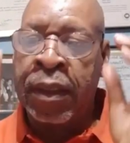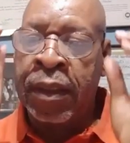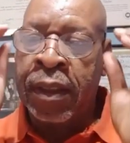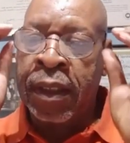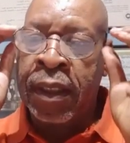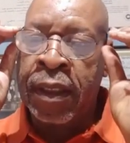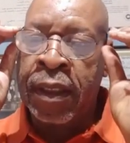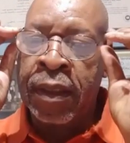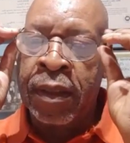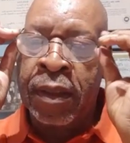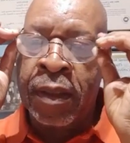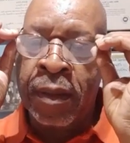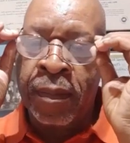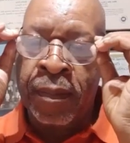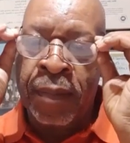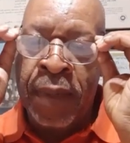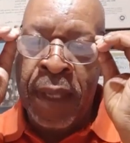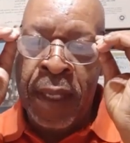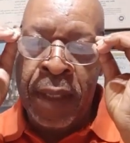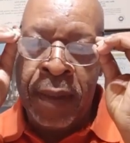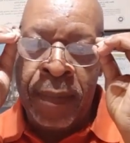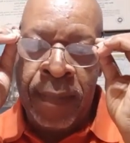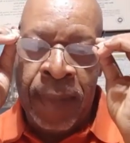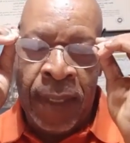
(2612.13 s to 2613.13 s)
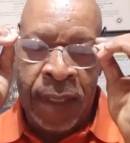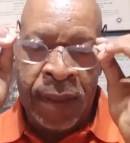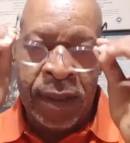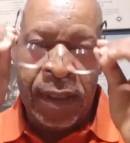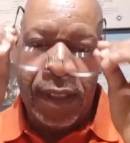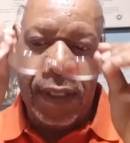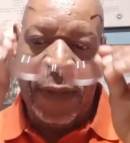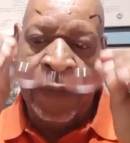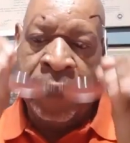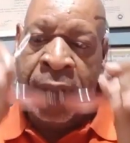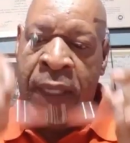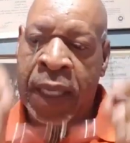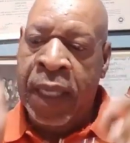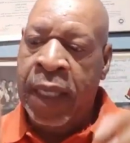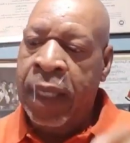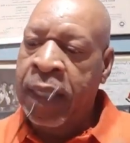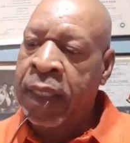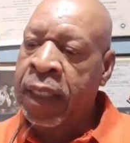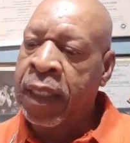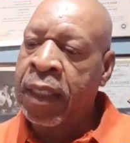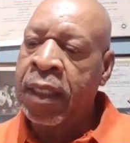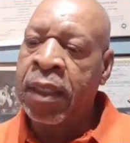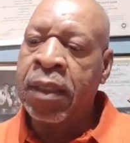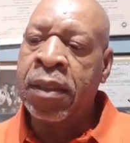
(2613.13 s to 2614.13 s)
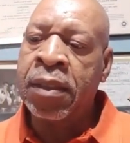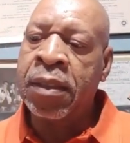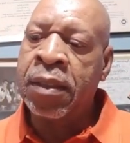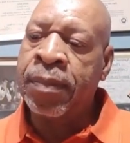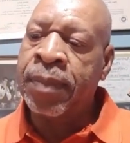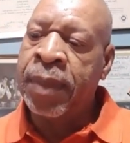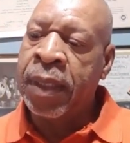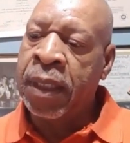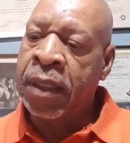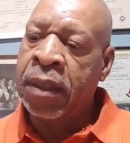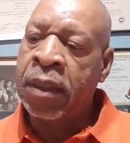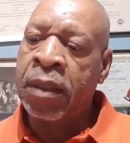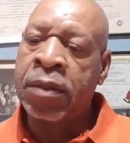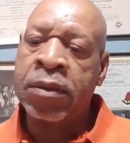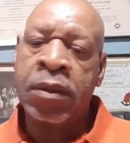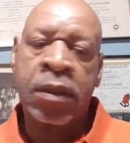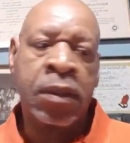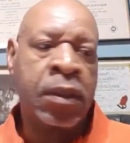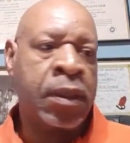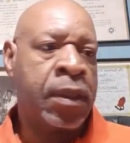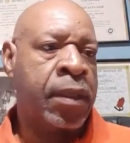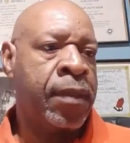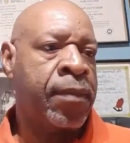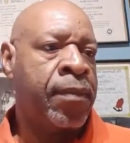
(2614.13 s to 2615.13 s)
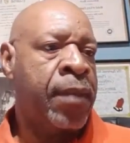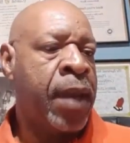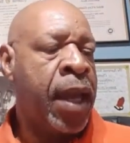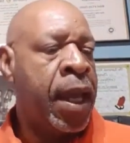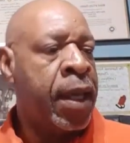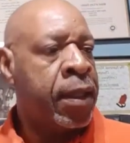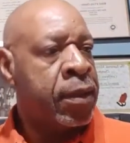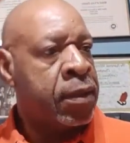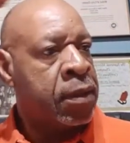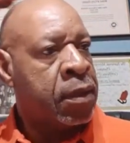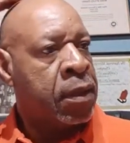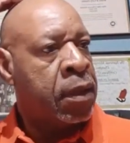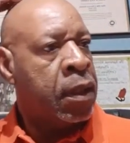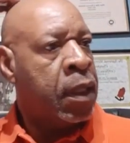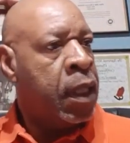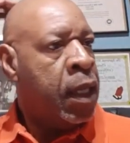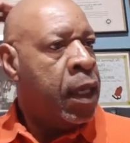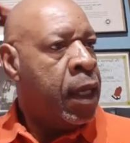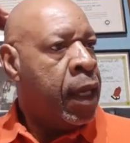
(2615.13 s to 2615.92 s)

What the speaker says: to better myself and get a little bit closer to the master?